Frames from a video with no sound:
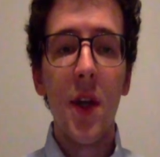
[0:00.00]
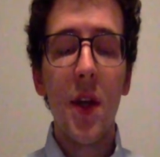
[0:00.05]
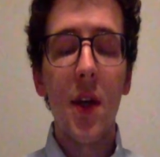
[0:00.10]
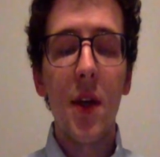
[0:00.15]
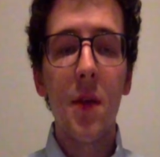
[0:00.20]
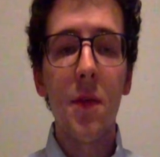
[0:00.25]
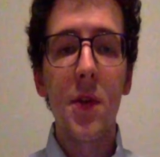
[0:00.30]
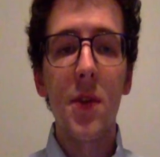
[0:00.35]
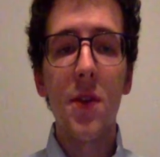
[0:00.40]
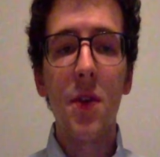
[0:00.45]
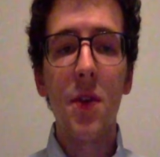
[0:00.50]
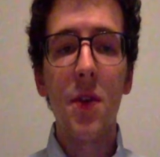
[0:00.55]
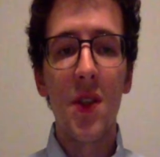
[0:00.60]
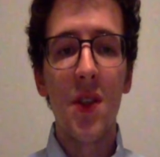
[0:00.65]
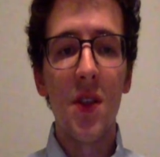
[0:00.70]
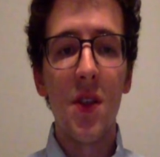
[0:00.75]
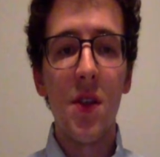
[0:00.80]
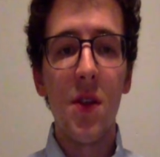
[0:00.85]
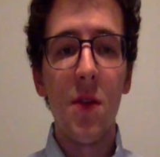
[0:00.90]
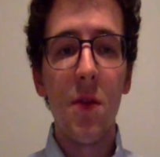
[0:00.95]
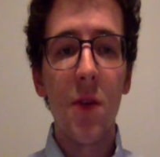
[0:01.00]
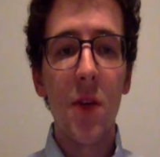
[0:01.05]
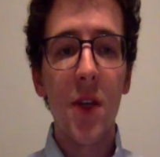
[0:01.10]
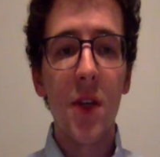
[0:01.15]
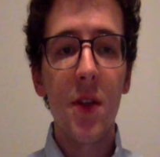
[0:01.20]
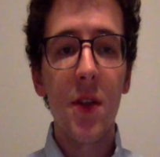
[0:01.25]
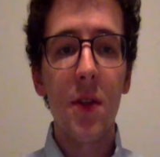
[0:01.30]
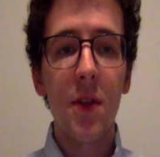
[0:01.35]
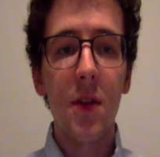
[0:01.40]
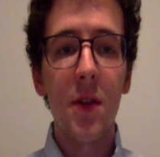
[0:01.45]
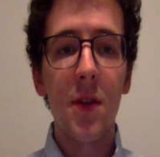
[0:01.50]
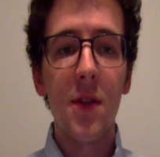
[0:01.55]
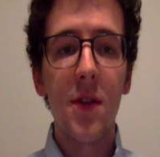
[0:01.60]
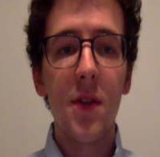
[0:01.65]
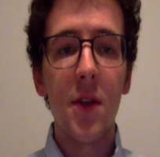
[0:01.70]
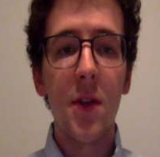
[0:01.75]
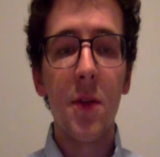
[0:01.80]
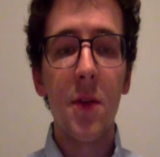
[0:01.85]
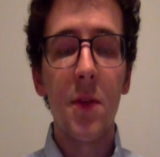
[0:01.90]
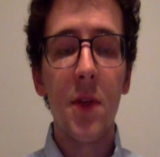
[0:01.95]
And with trendy new restaurants
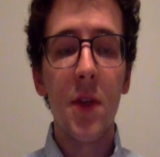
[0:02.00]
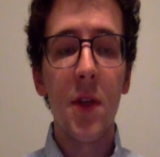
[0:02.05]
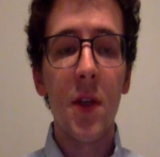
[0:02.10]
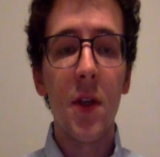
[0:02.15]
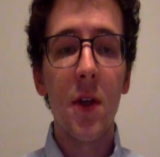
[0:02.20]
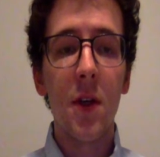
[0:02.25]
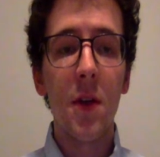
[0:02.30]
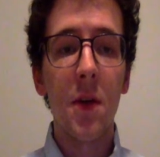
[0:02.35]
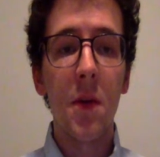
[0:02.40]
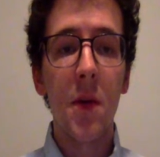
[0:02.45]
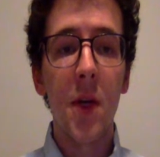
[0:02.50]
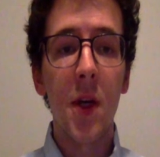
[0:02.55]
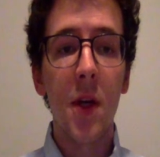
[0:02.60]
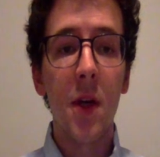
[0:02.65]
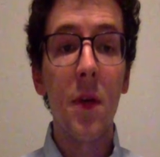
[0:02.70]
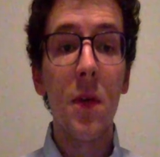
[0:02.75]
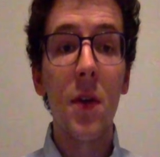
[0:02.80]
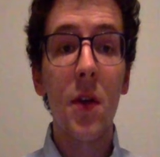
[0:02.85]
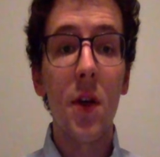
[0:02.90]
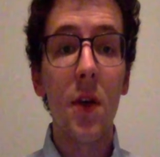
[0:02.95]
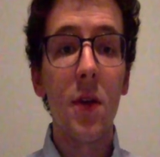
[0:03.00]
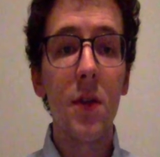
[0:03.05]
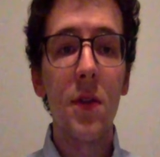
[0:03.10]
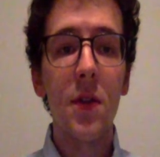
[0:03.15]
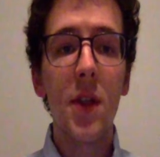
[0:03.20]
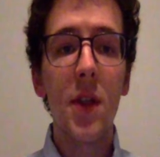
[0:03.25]
opening all around Dalton,